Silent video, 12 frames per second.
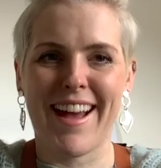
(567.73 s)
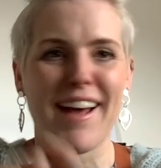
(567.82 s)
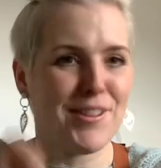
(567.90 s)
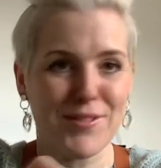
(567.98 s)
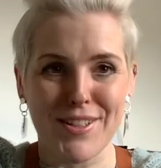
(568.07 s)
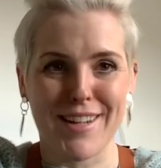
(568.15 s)
I
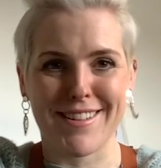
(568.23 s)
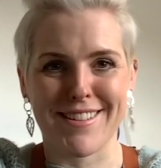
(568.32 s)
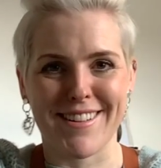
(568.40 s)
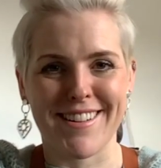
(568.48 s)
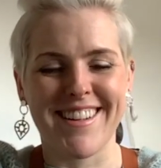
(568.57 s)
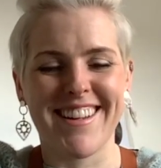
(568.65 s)
love
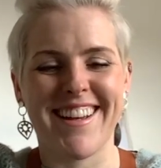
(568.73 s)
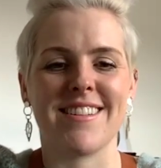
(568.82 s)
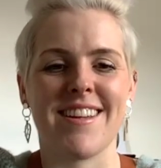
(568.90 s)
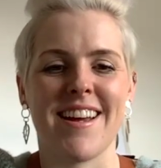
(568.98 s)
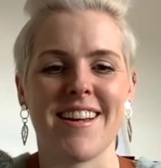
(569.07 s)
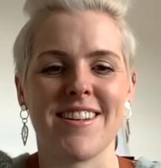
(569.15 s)
texture.
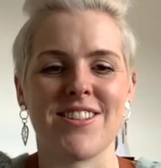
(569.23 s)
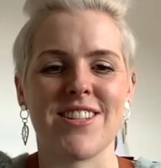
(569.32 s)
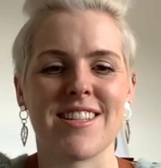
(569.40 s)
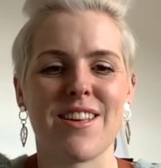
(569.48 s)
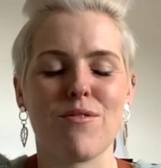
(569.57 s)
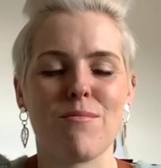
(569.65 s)

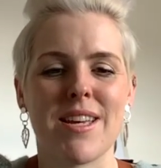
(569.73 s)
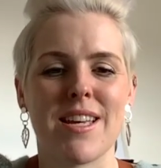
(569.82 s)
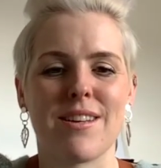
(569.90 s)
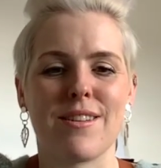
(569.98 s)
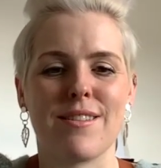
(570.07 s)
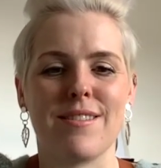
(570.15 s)
She's given
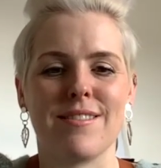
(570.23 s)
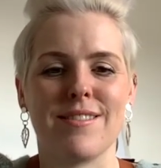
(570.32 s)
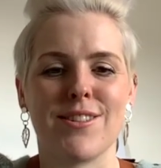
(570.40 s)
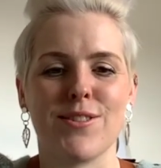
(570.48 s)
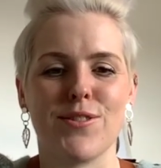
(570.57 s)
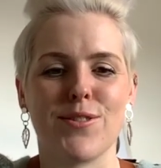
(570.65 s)
me
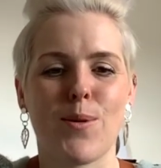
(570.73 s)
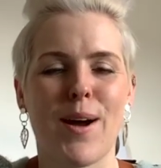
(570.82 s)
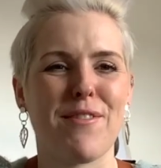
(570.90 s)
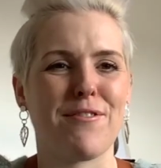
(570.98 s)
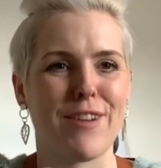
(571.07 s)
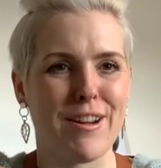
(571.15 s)
sort of
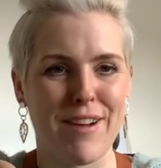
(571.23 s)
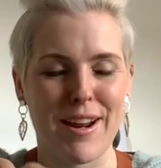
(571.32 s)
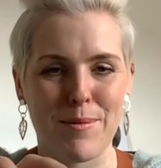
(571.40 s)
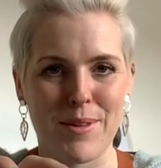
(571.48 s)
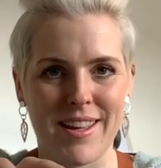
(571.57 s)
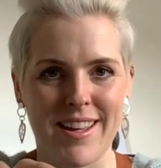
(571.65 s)
quite free
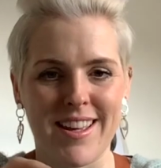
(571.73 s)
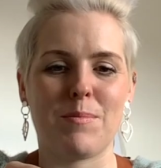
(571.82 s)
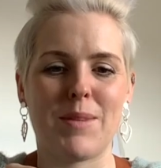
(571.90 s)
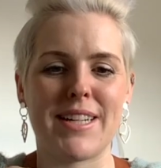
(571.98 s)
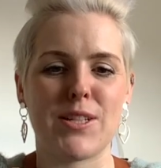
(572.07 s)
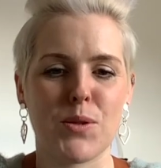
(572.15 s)
rein with it.
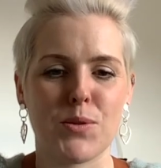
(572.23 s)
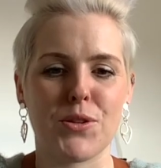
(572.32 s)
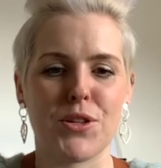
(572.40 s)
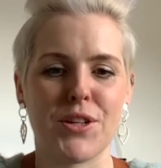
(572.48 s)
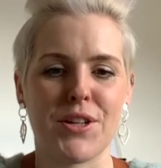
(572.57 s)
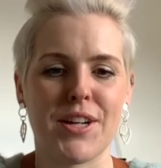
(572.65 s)
I told
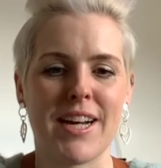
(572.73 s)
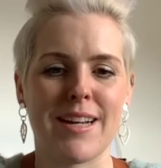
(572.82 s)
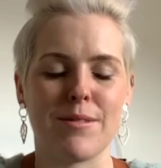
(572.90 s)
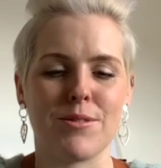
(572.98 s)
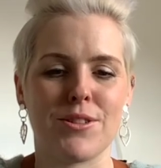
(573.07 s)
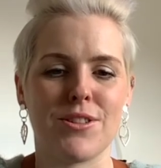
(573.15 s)
her I
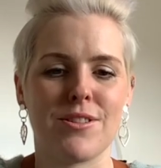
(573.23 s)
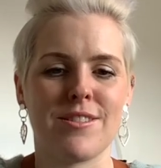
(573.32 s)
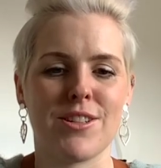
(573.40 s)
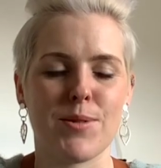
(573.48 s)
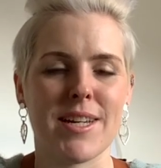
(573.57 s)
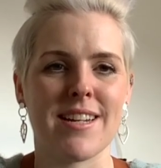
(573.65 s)
would
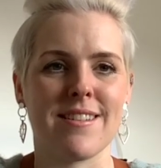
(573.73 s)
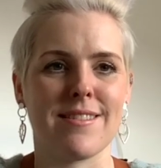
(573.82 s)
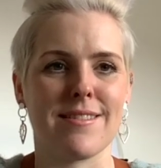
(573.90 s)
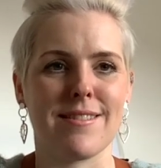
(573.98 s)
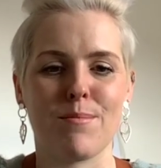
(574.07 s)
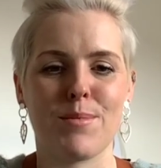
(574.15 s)
do it in
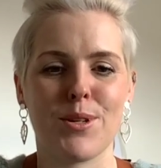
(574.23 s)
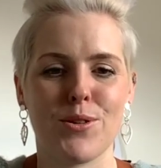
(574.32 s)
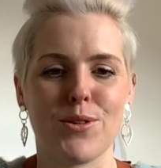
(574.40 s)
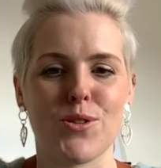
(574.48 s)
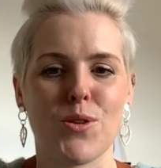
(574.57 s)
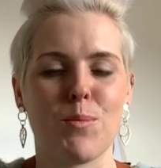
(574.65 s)

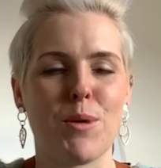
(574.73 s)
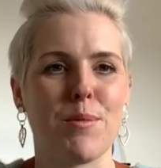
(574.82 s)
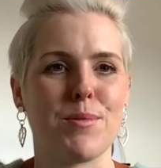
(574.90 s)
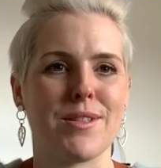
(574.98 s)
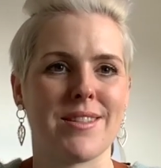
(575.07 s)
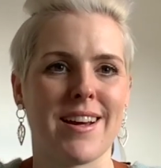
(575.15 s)
pure Soul
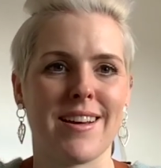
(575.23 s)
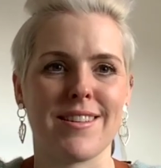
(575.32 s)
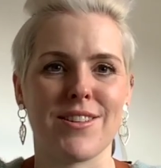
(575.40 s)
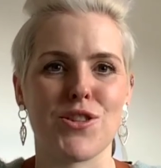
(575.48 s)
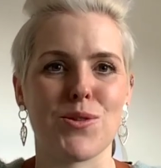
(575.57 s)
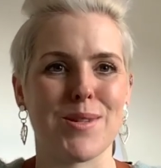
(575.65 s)
Purpose style,
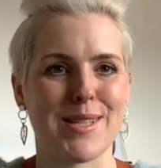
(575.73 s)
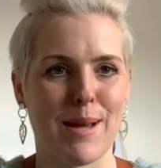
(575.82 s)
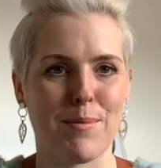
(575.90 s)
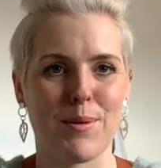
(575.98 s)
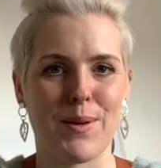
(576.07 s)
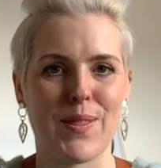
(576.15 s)
and she was
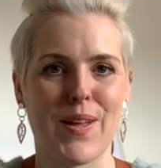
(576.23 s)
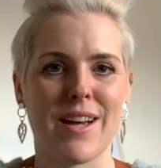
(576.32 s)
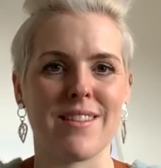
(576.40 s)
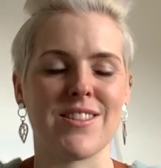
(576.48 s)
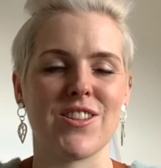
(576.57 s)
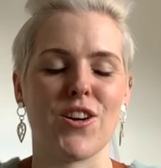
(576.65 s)
happy with
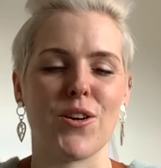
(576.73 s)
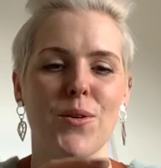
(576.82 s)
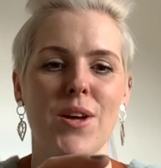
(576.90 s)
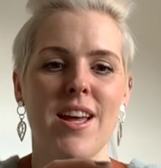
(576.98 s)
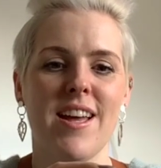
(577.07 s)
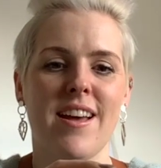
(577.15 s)
that. So
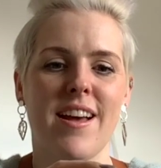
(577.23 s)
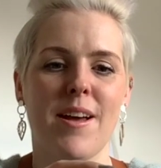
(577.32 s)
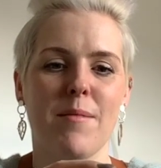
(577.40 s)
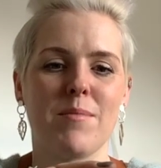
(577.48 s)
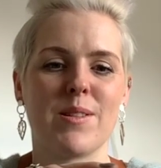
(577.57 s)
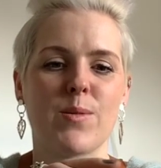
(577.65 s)

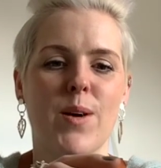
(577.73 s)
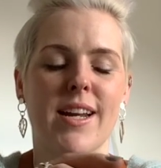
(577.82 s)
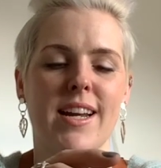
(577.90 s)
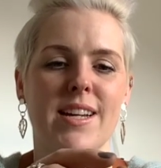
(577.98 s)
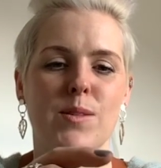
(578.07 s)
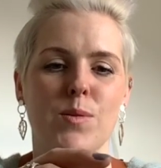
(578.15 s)
it's quite a
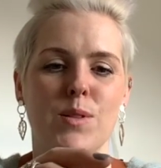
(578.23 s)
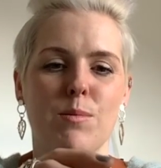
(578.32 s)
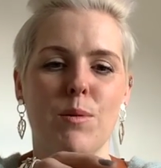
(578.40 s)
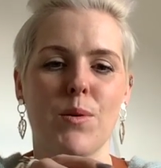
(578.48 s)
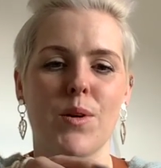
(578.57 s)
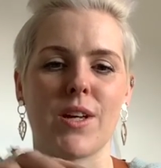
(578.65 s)
nice one to
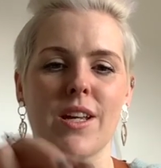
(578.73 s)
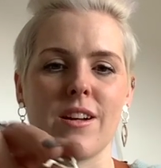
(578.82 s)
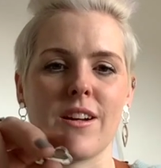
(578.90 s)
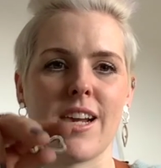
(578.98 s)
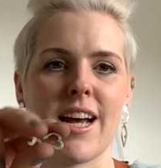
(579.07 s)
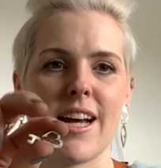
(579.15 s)
be working
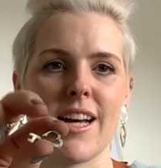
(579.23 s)
on.